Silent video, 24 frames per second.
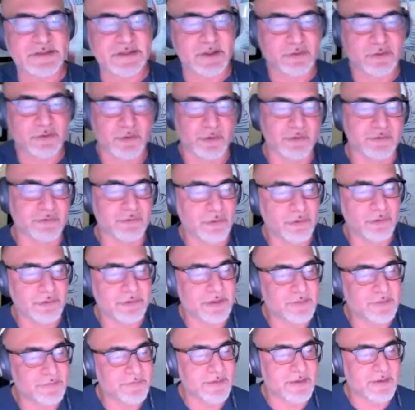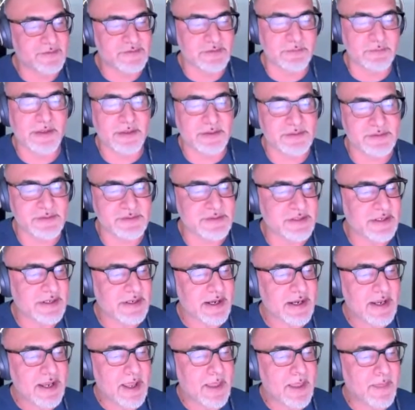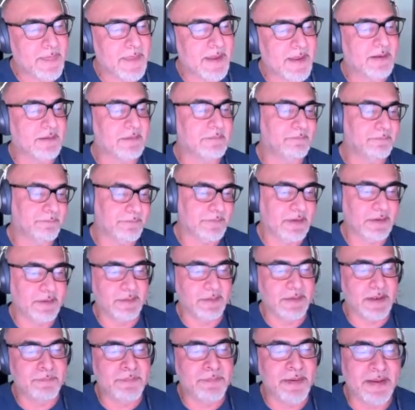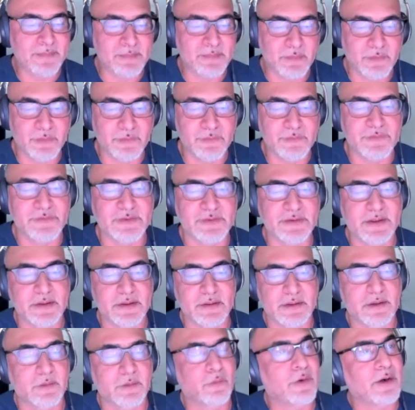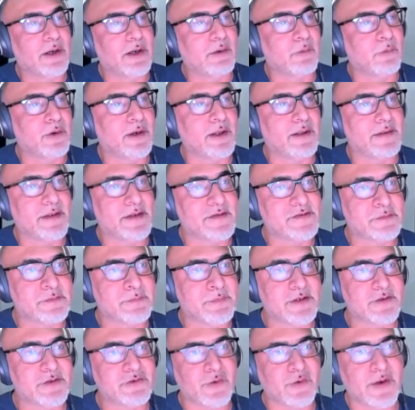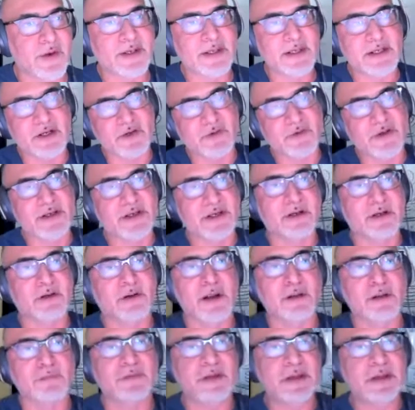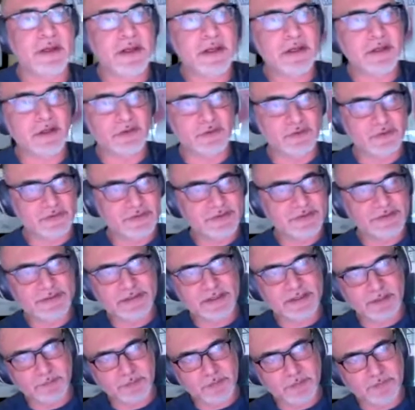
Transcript: across all the different estimators, and then append those what are the estimators, so I can create a graph using the number of